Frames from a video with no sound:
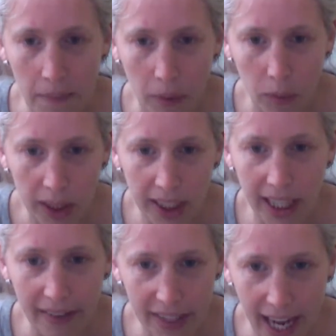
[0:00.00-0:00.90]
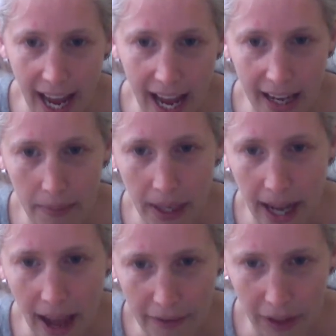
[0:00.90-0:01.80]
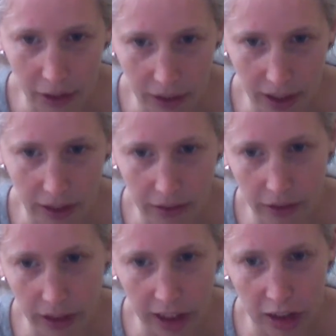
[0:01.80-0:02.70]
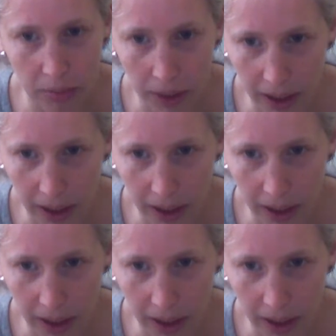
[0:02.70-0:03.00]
But we did have to add about a half a unit for each